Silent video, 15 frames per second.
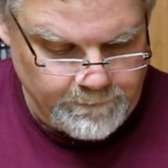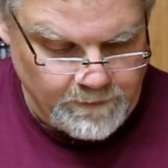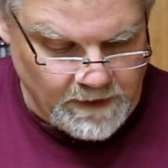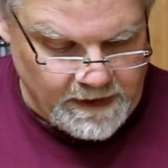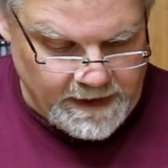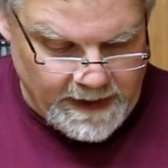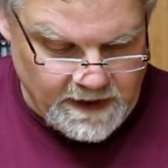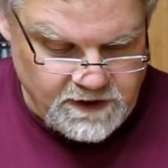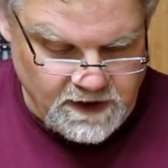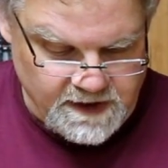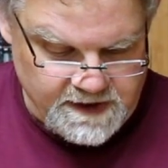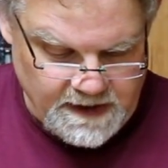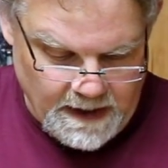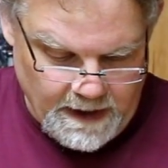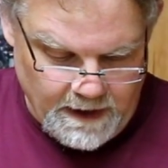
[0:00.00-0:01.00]
The
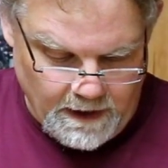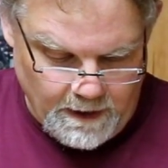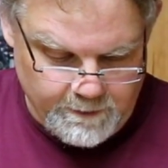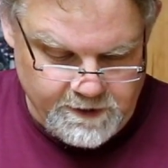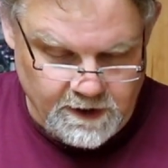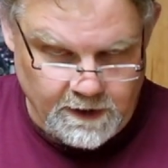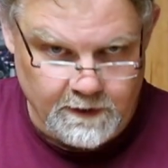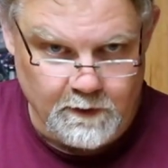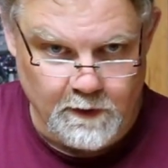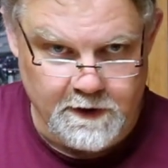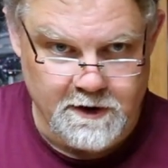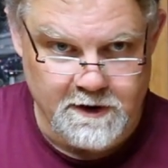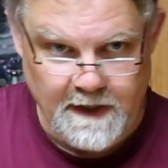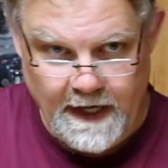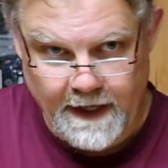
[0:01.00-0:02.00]
HSI option,
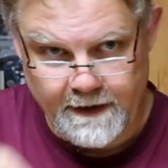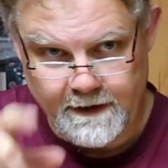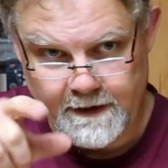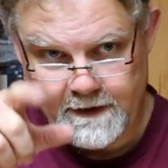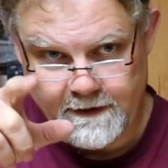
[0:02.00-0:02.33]
which that